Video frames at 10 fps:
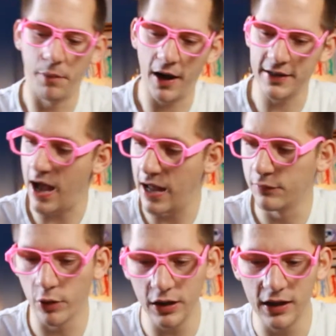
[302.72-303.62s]
But yeah, I
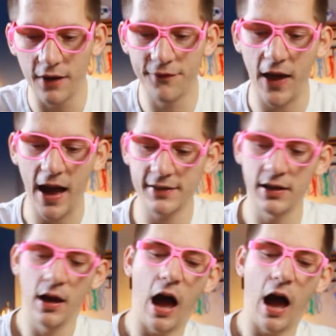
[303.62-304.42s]
really love that.